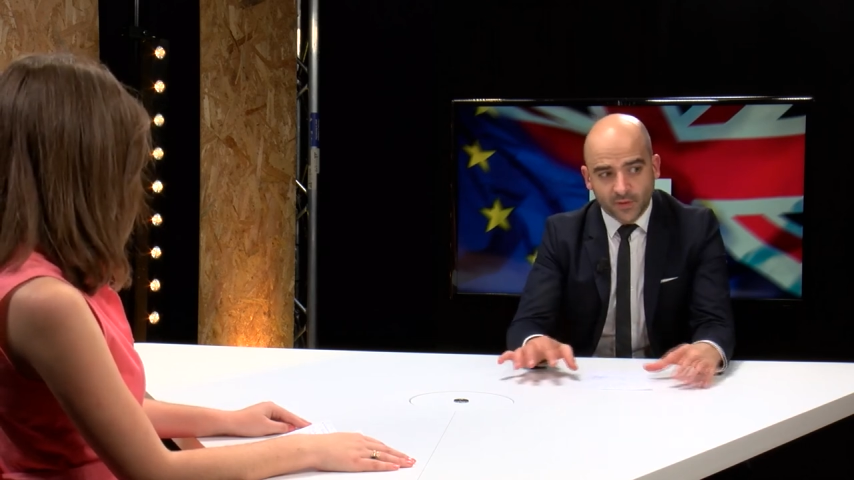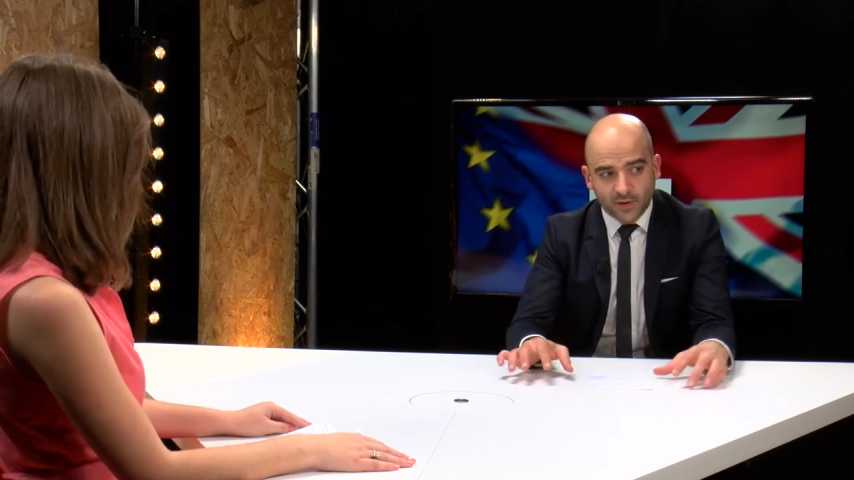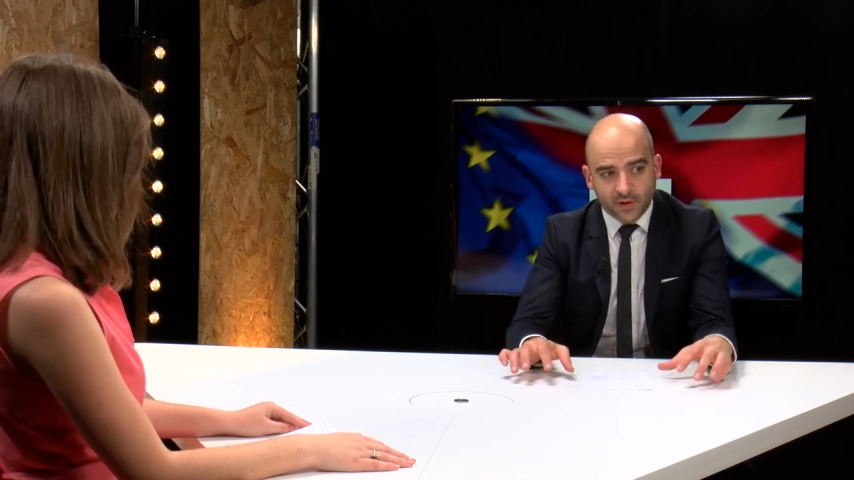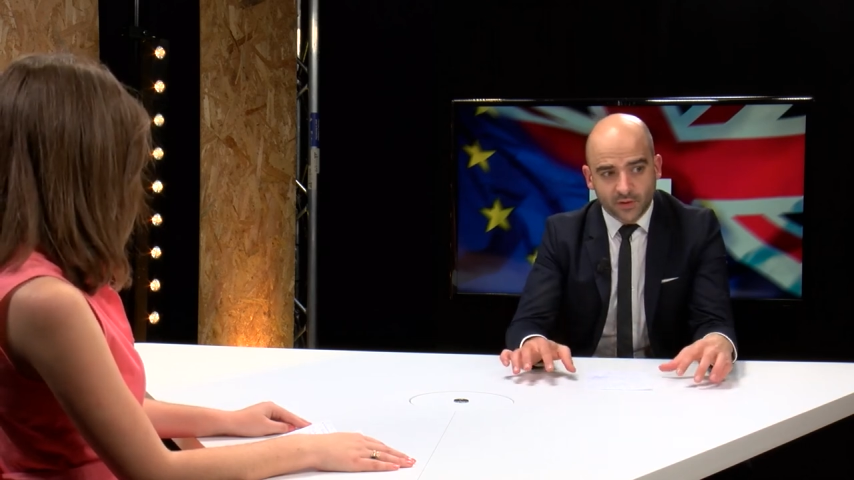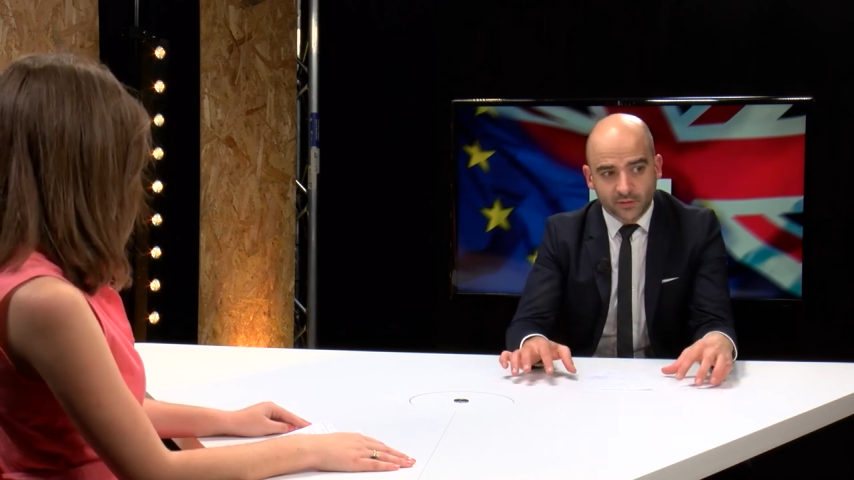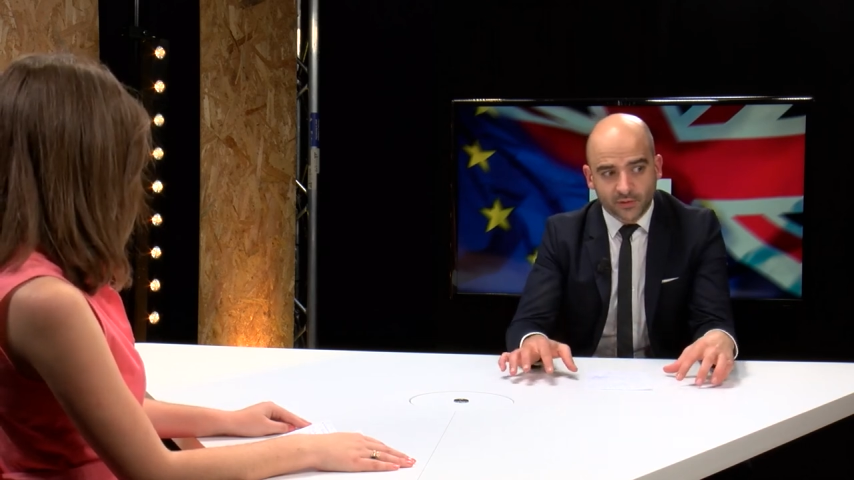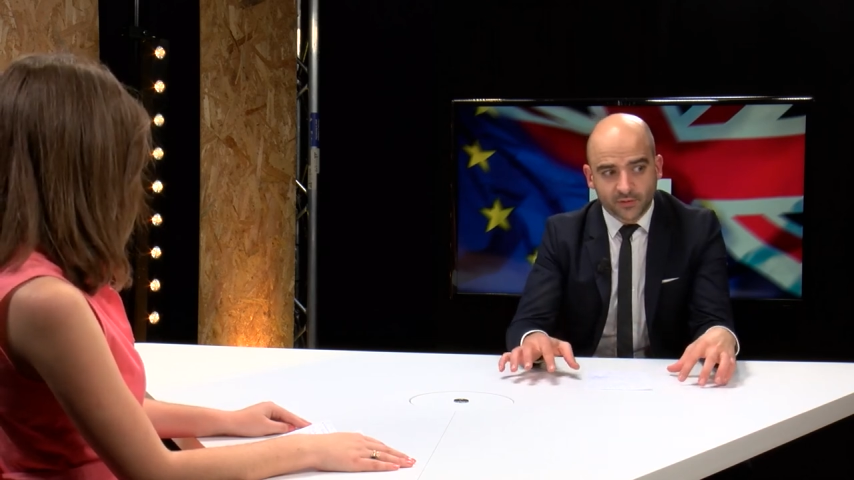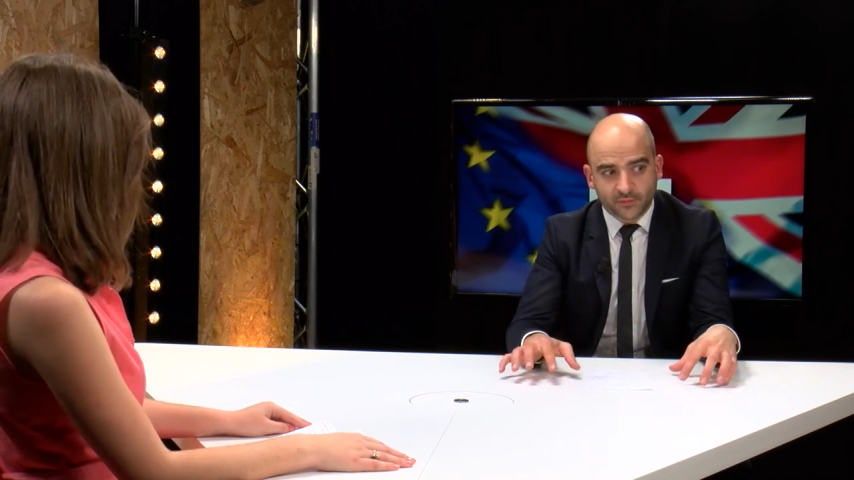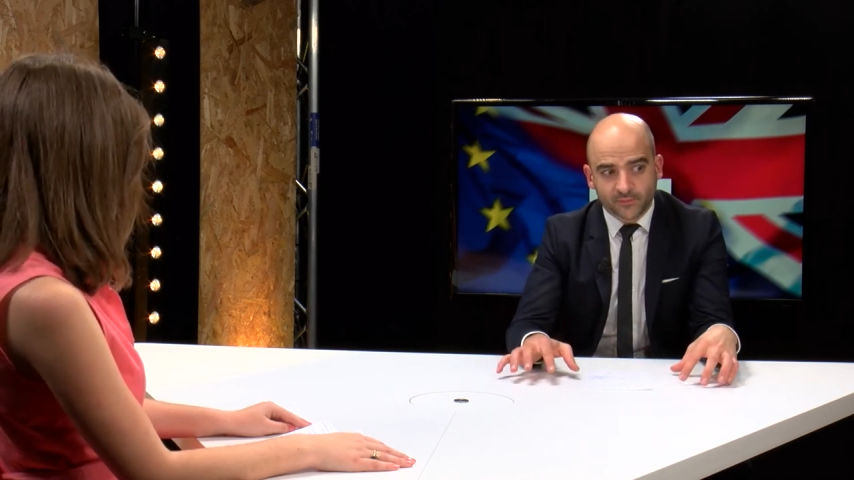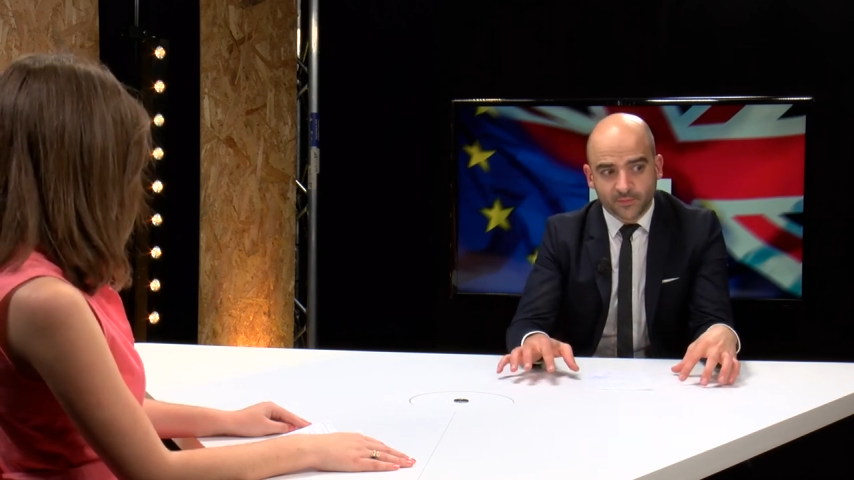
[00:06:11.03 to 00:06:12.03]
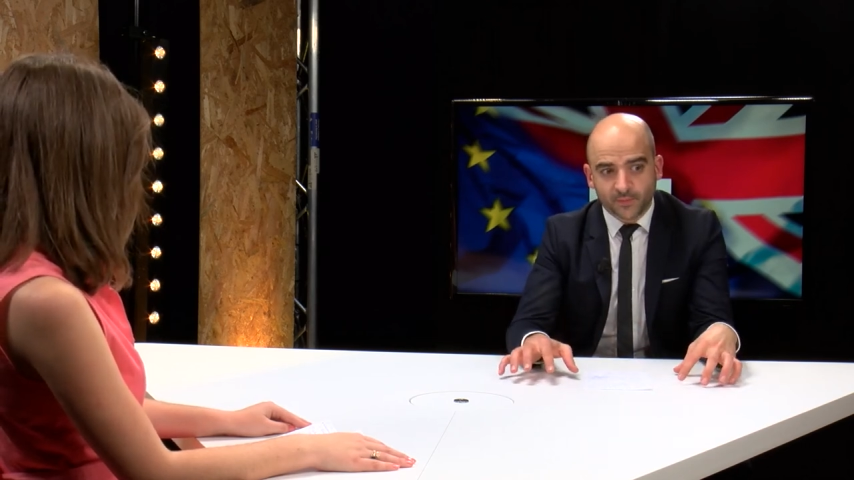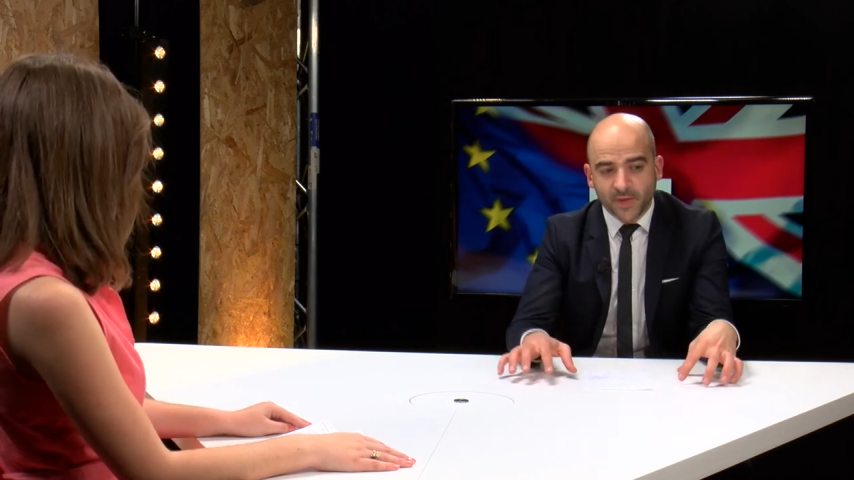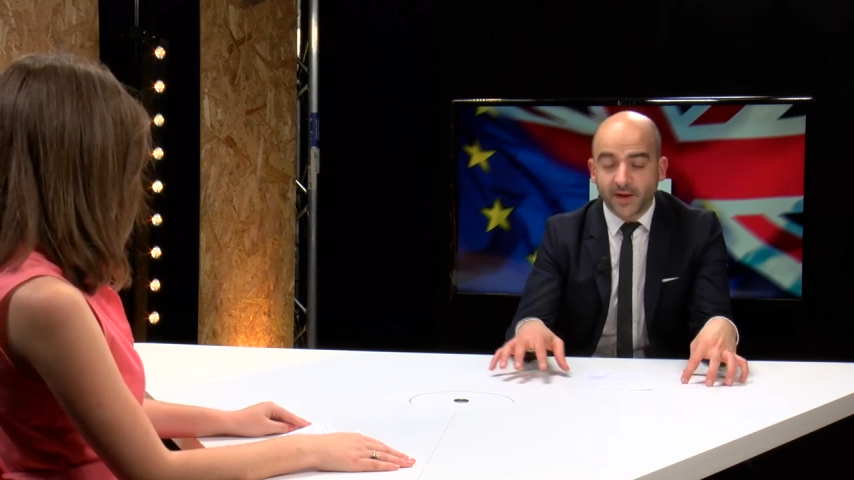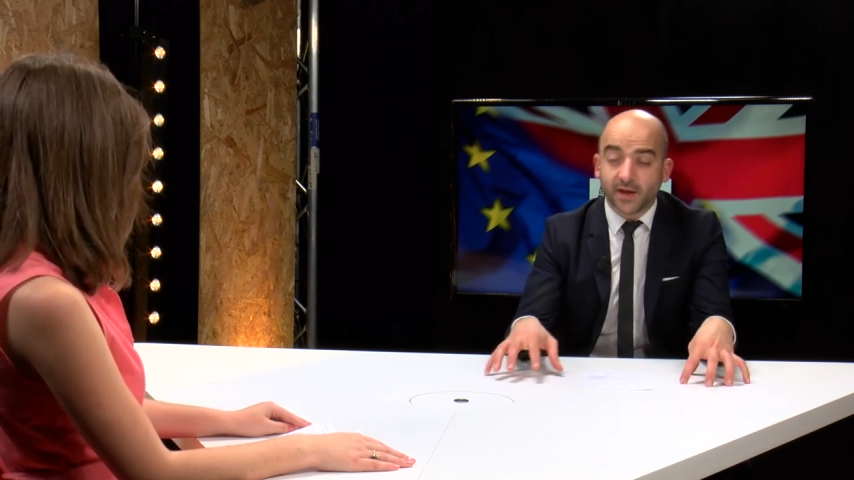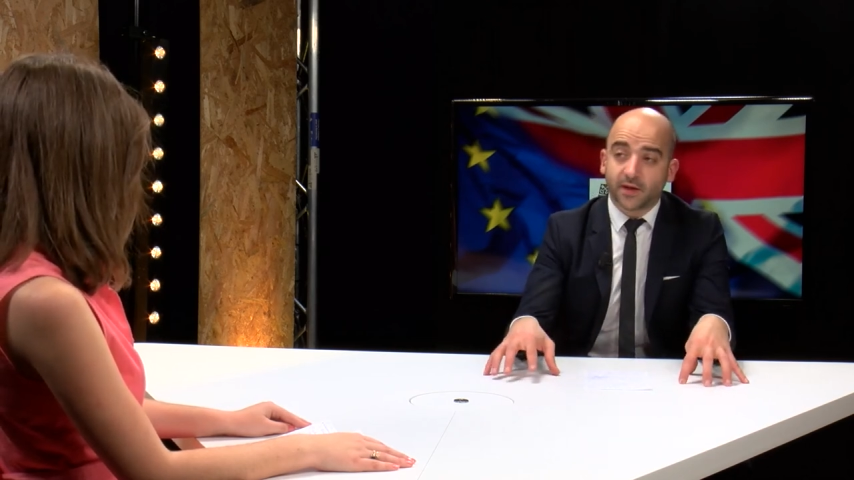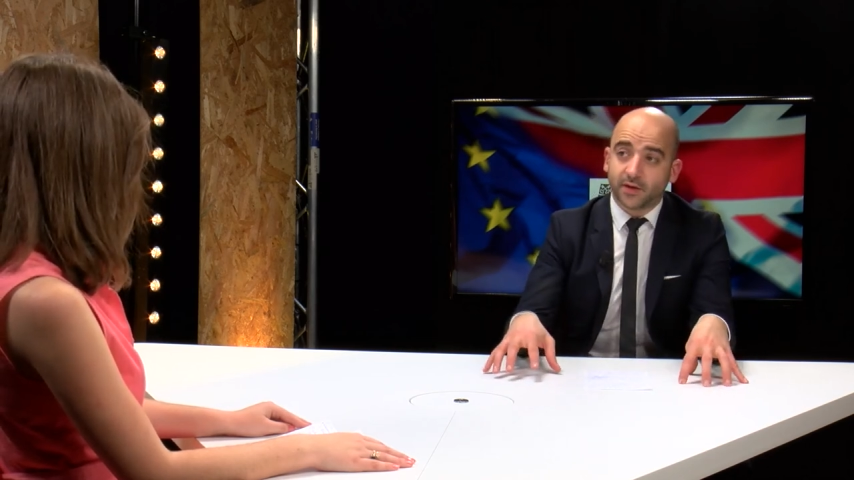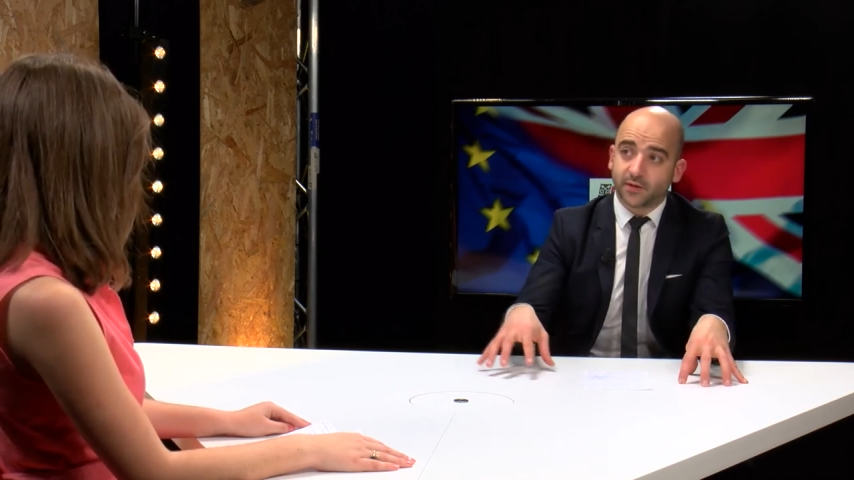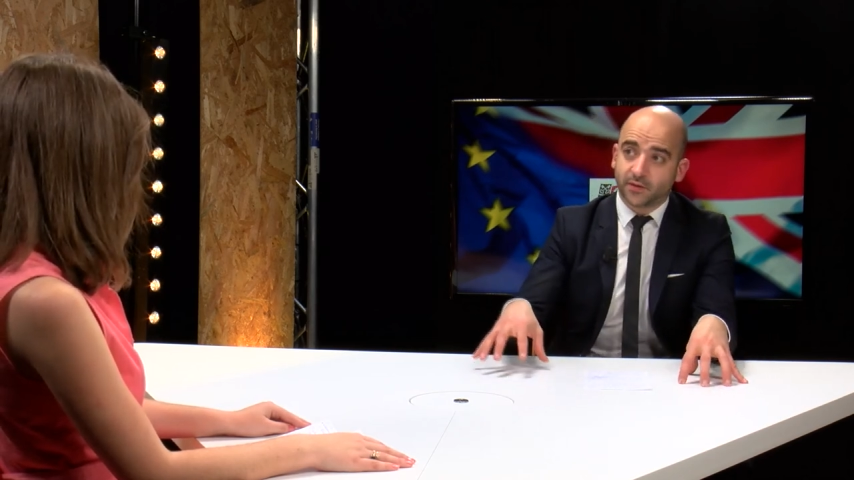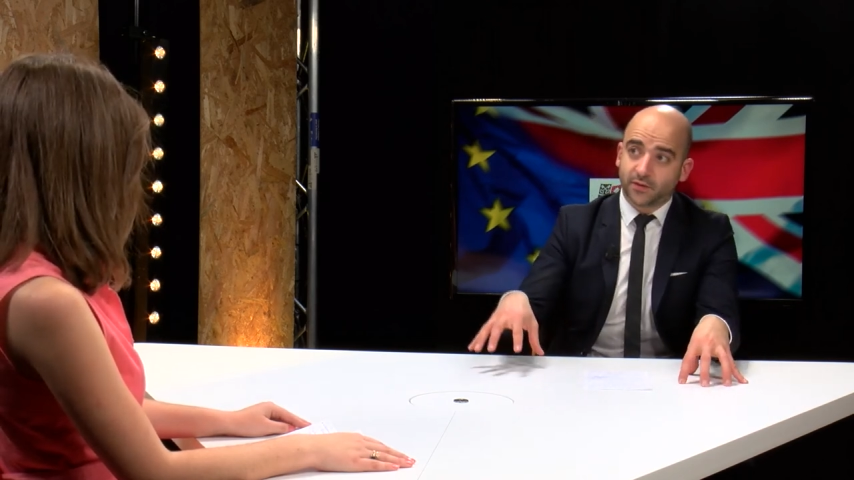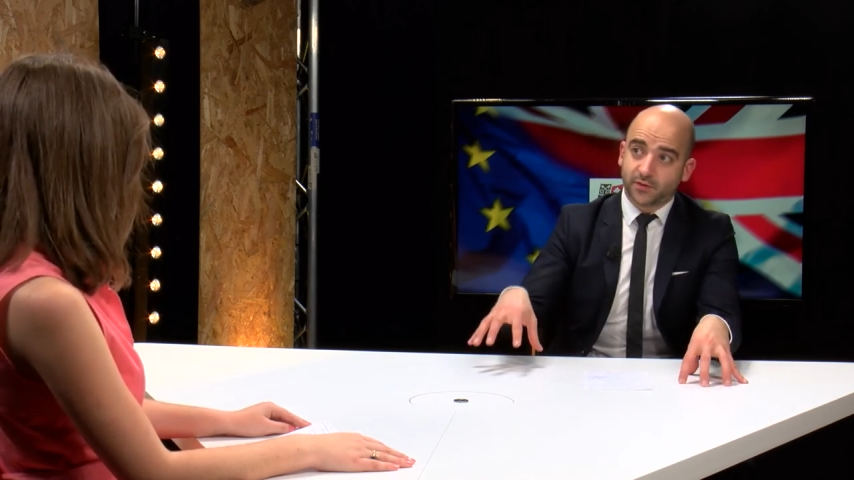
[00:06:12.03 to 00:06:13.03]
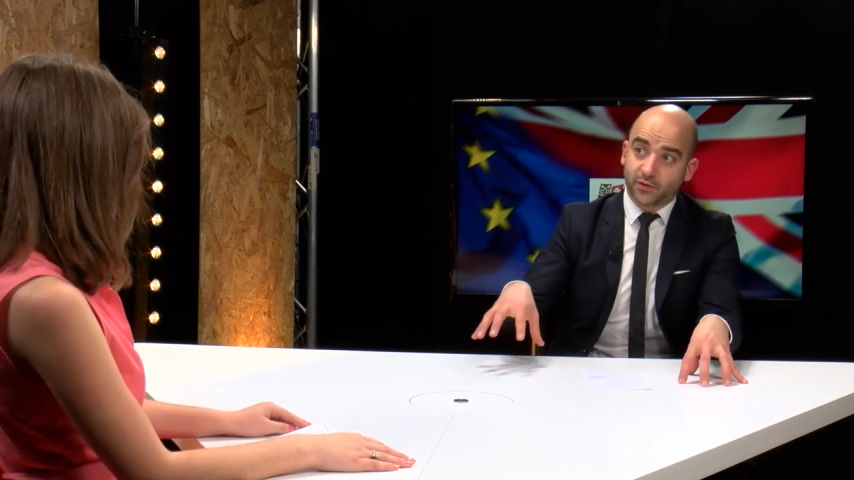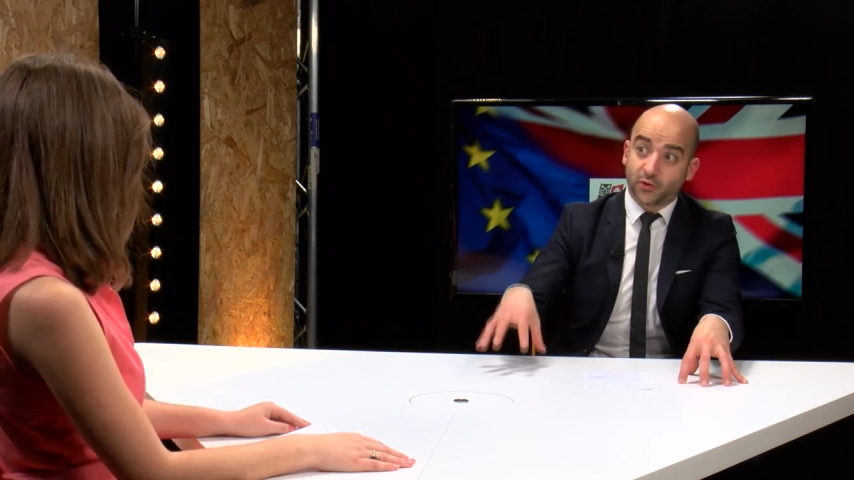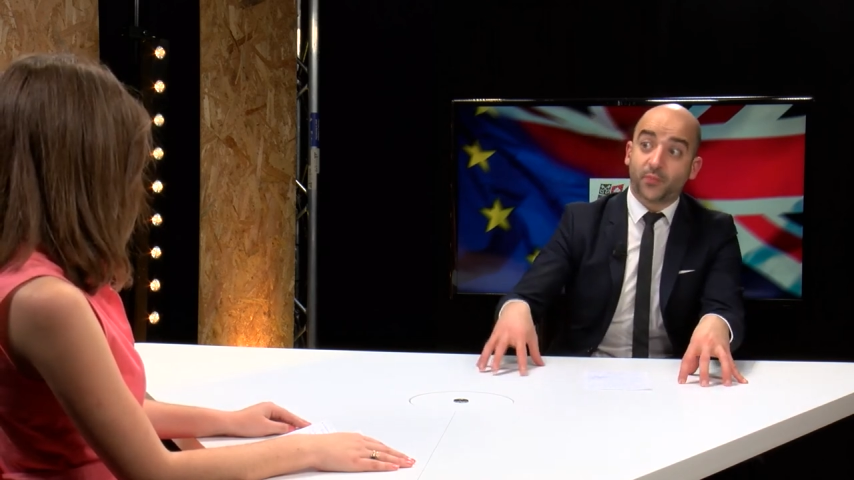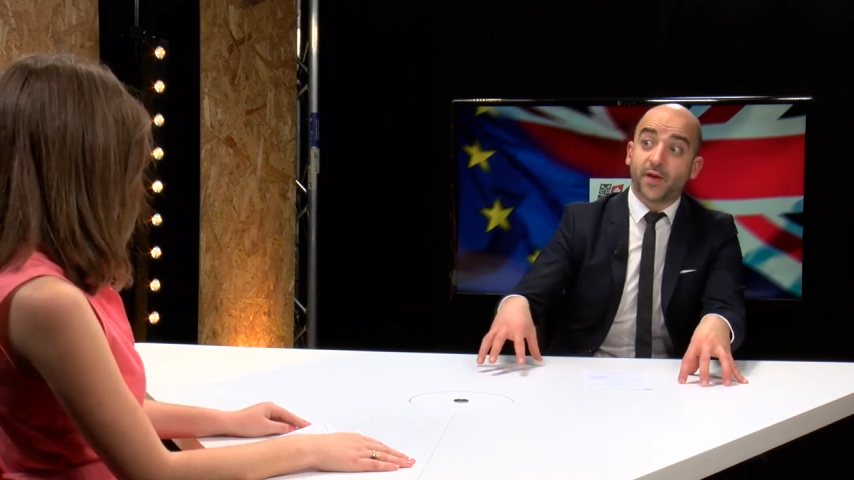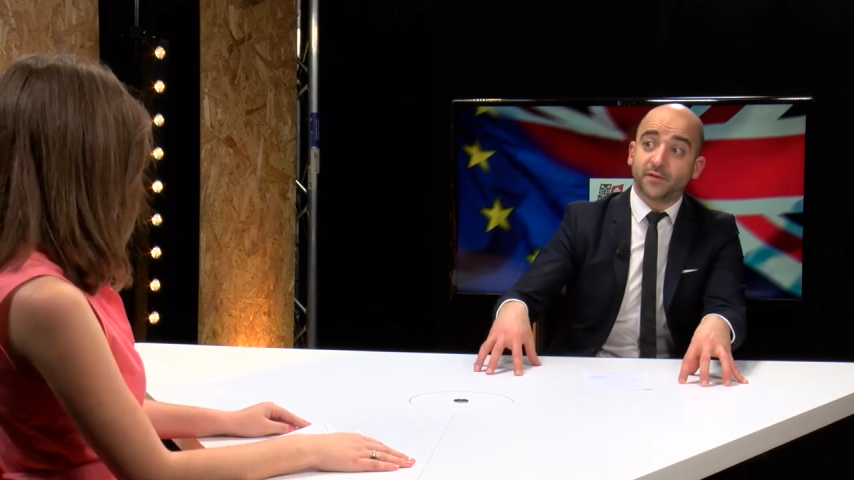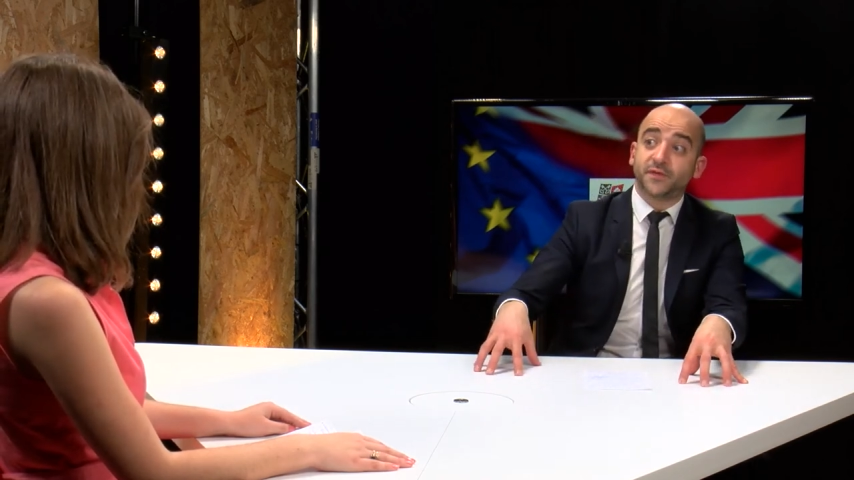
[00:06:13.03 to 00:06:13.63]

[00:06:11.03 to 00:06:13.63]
uh, the, the many European